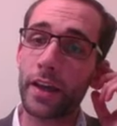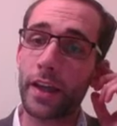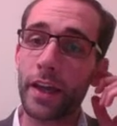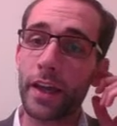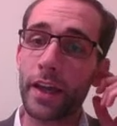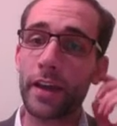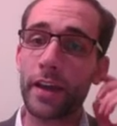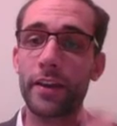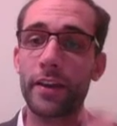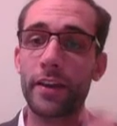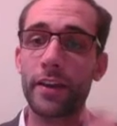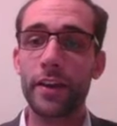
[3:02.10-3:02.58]
how
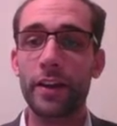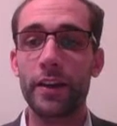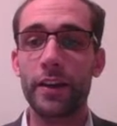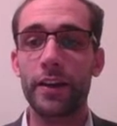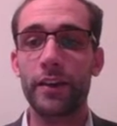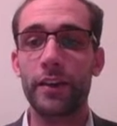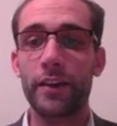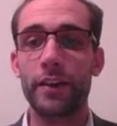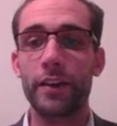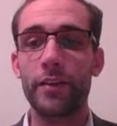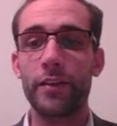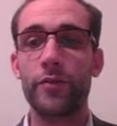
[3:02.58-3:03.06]
they
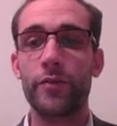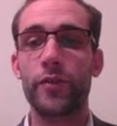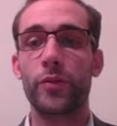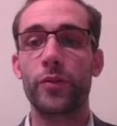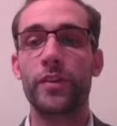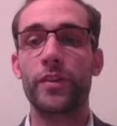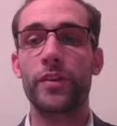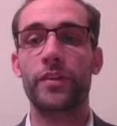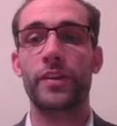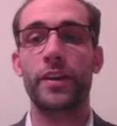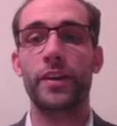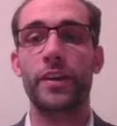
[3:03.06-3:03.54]

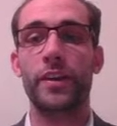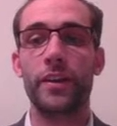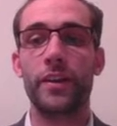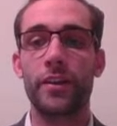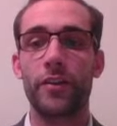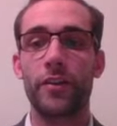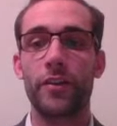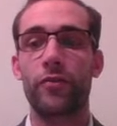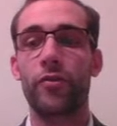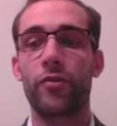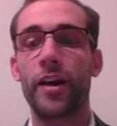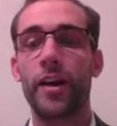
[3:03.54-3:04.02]
influence the
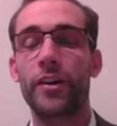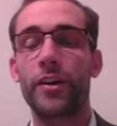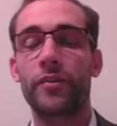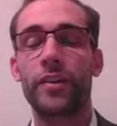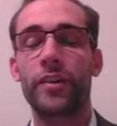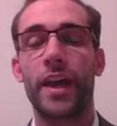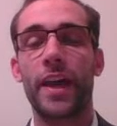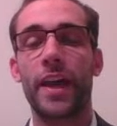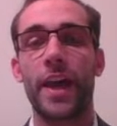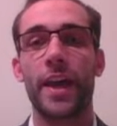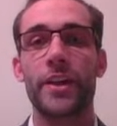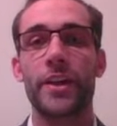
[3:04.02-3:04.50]
rate of
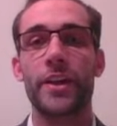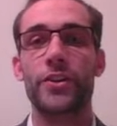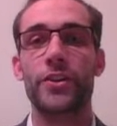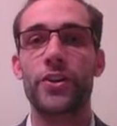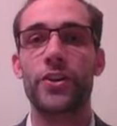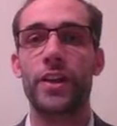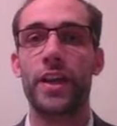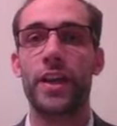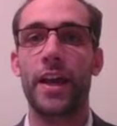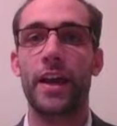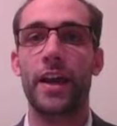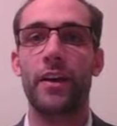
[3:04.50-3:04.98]
cash and
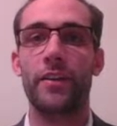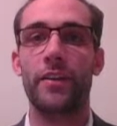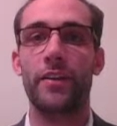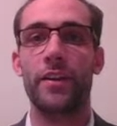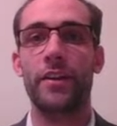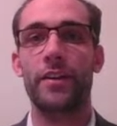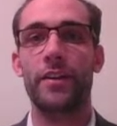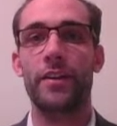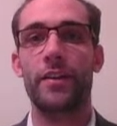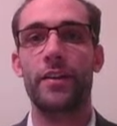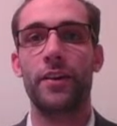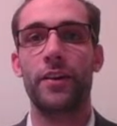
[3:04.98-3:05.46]
how
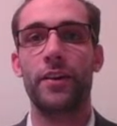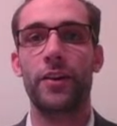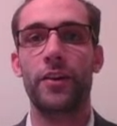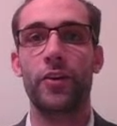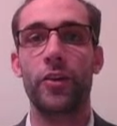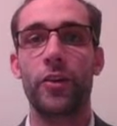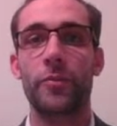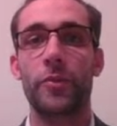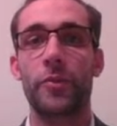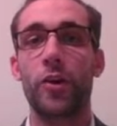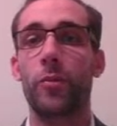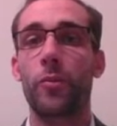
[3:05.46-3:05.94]
the
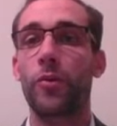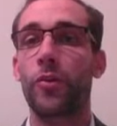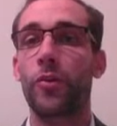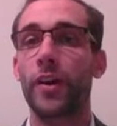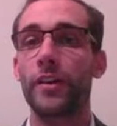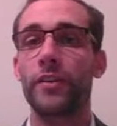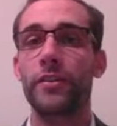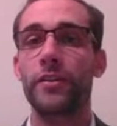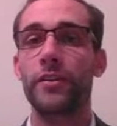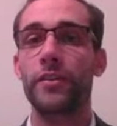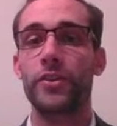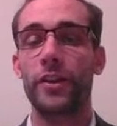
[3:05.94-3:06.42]
economy operates
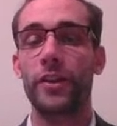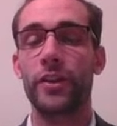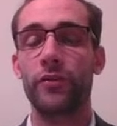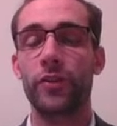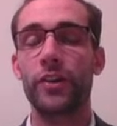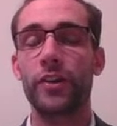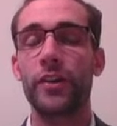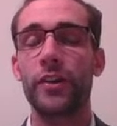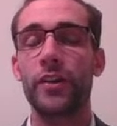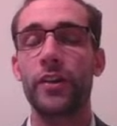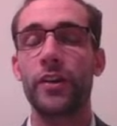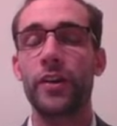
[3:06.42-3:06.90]
generally
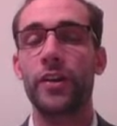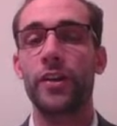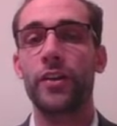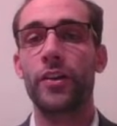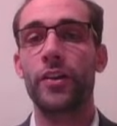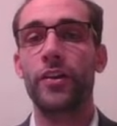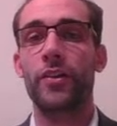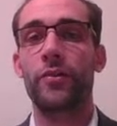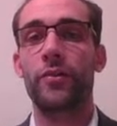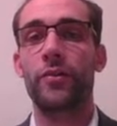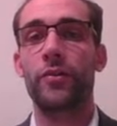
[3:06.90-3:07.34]
will